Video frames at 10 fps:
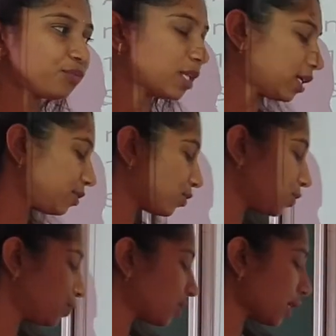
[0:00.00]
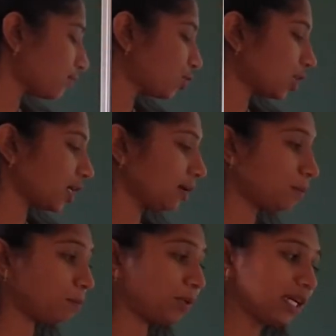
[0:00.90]
There is no such
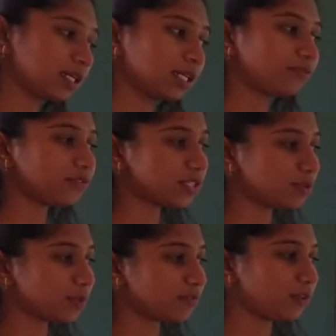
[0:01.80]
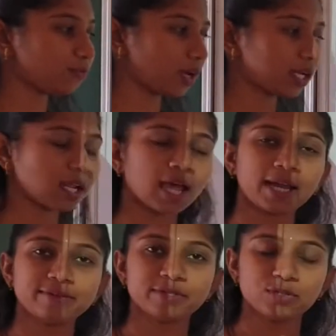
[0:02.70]
a big difference between 1
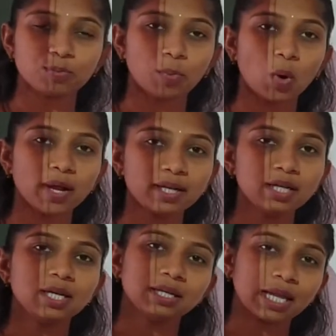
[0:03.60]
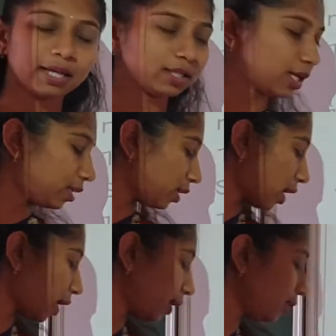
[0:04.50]
and
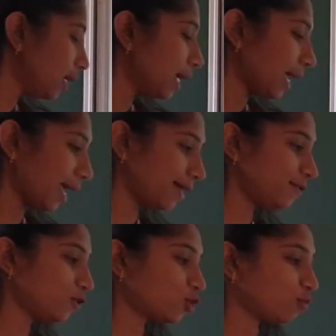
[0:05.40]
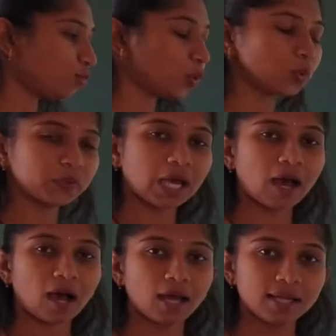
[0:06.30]
0.999. Hence both
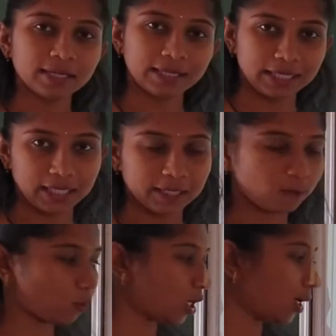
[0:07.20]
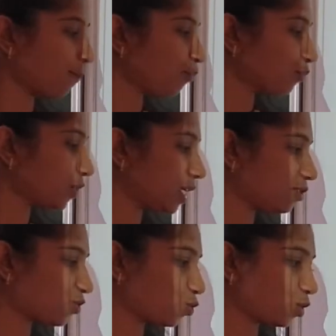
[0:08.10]
are equal.
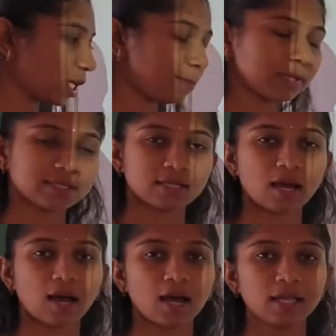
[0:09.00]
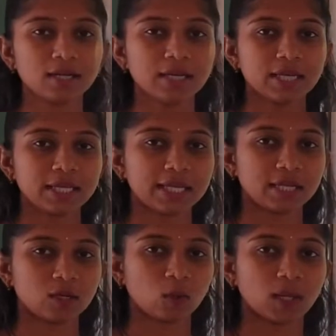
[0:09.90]
These two numbers are
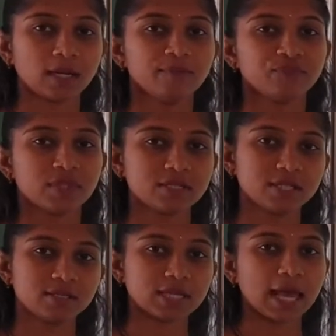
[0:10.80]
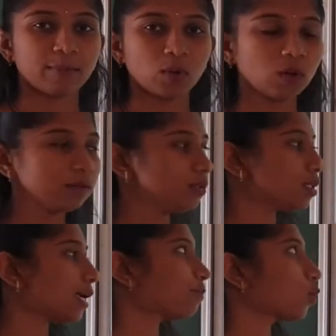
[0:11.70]
equal. This is about
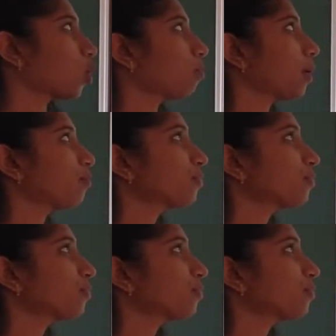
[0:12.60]
that problem.